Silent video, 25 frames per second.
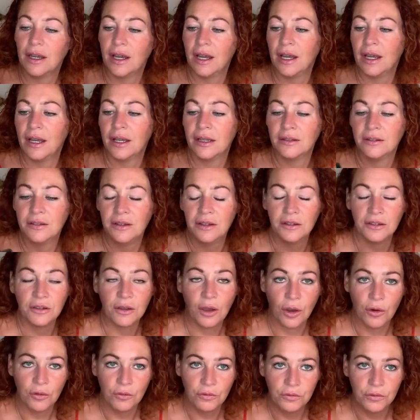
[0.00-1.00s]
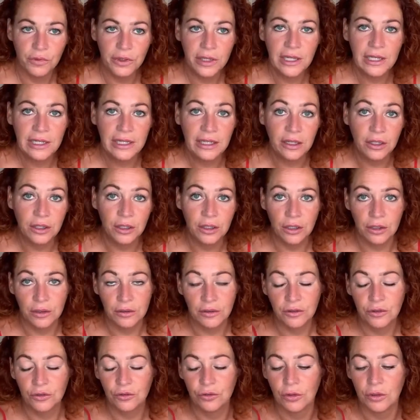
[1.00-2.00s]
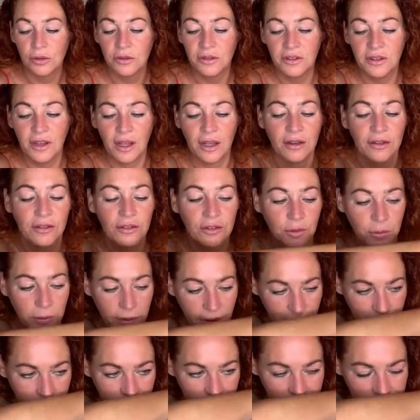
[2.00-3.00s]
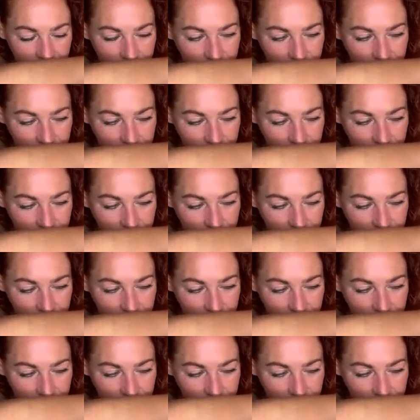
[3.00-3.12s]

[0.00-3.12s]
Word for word: And it's got a really good, strong scent to it.